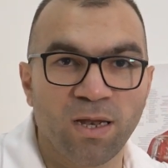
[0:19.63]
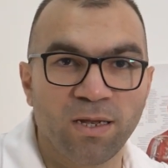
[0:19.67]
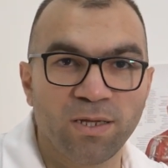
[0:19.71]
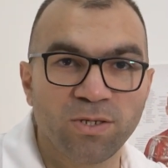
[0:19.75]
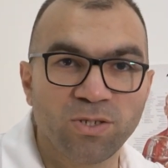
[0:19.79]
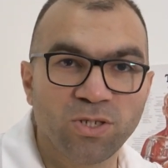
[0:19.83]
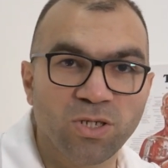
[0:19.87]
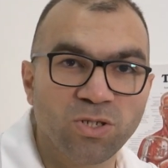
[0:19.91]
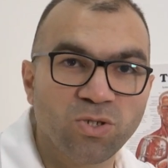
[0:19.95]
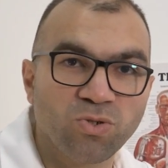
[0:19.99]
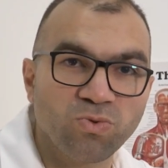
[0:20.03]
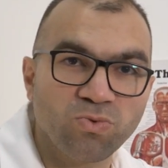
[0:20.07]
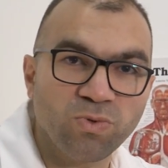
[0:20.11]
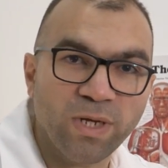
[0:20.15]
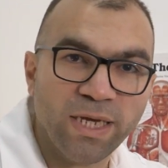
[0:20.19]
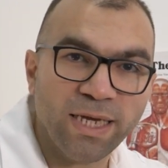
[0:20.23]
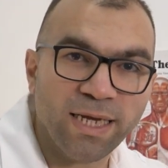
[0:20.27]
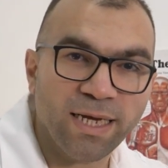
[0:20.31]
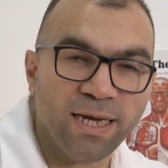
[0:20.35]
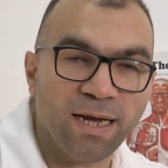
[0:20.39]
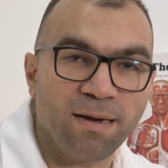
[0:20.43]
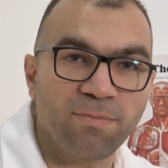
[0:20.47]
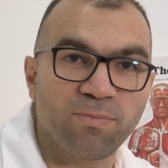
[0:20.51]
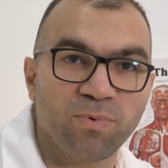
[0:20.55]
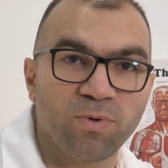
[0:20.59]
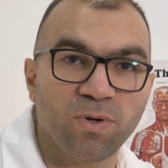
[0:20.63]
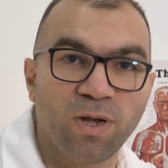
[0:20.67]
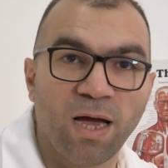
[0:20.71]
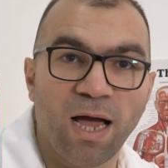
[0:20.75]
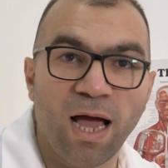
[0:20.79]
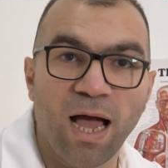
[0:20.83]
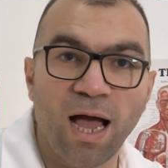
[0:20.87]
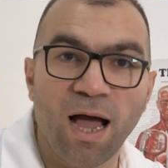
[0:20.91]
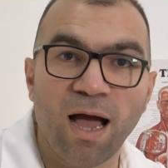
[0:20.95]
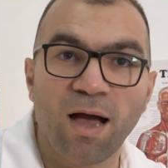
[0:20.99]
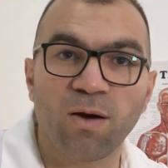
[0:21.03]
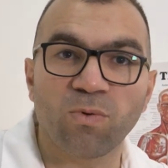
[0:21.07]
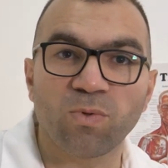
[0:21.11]
Let's just recap on
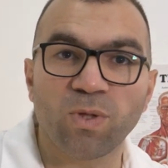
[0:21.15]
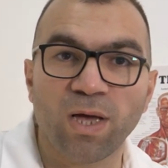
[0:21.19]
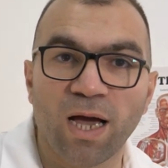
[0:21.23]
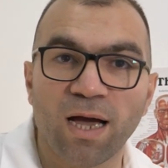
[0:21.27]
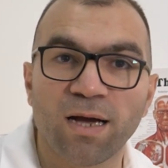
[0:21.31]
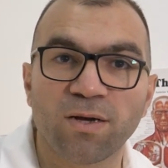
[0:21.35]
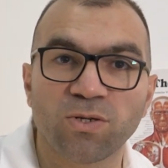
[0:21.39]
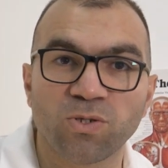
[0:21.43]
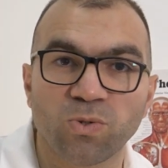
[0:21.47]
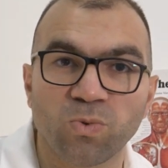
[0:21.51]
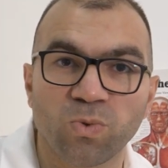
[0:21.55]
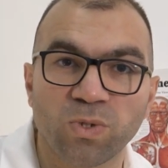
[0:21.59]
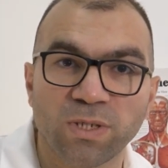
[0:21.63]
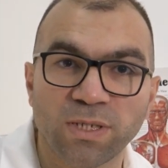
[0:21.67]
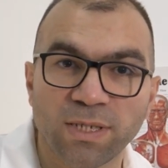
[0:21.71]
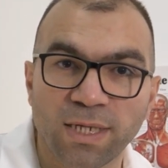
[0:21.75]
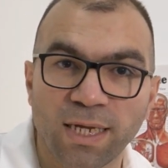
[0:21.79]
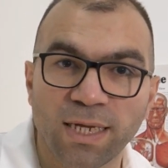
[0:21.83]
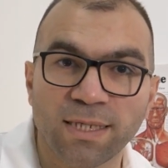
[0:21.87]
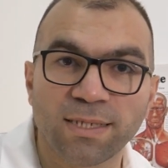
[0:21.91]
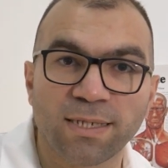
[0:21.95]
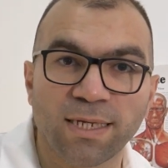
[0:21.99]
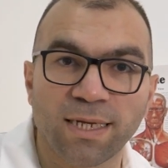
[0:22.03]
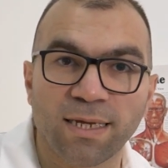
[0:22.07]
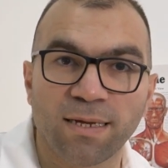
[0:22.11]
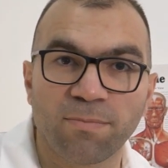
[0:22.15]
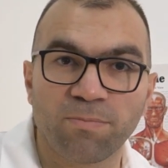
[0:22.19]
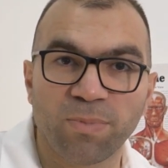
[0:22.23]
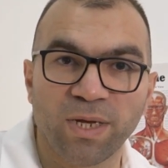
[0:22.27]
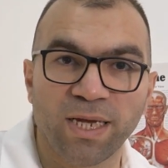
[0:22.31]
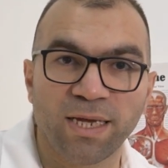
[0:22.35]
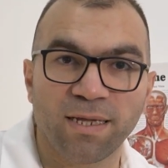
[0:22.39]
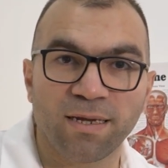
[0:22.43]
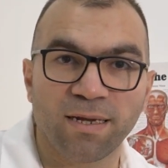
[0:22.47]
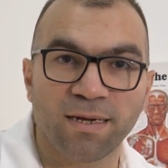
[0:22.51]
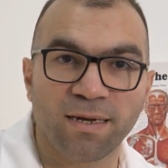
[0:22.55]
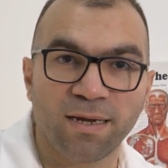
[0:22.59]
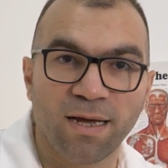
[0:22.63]
how the actual sciatica
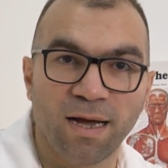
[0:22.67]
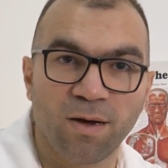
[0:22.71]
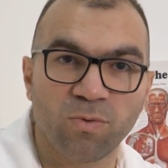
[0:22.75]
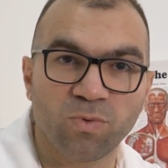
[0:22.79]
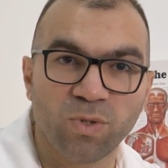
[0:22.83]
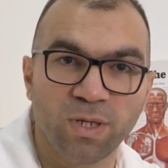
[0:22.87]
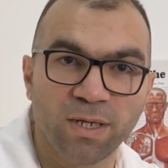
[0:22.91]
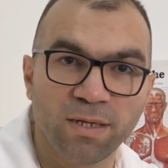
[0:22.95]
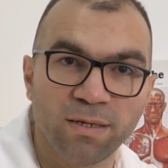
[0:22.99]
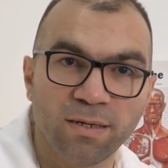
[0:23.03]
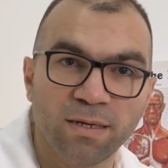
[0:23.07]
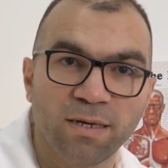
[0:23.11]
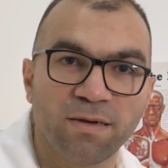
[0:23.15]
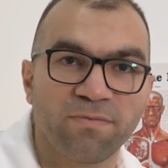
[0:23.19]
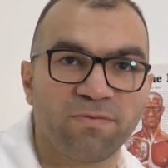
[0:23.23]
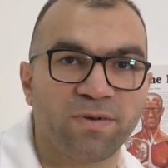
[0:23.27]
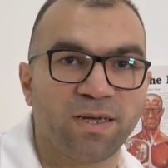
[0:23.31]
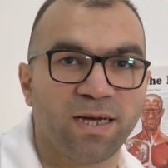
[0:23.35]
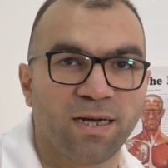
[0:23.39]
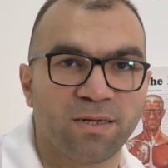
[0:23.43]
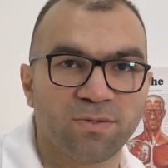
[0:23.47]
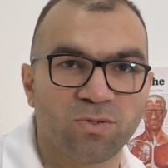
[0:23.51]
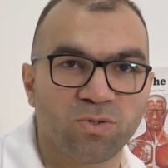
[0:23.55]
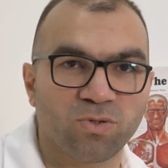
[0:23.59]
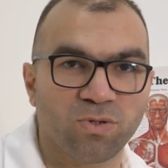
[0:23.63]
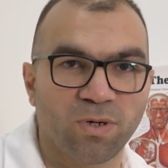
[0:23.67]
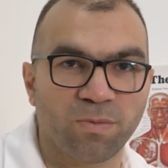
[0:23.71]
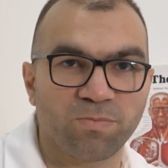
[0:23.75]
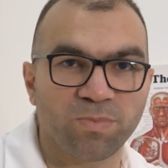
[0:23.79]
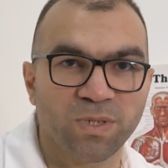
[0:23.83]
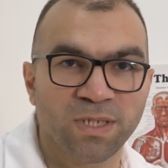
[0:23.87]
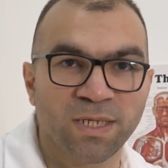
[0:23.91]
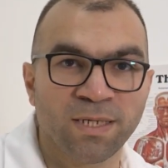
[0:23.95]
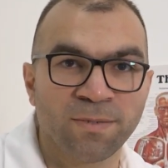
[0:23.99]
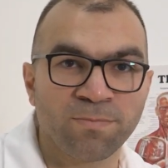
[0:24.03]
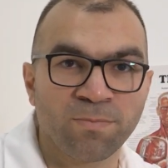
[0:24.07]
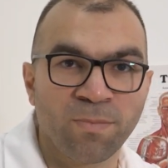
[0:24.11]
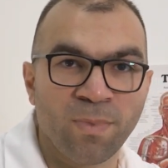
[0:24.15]
pain and how the nerve got
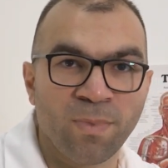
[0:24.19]
trapped.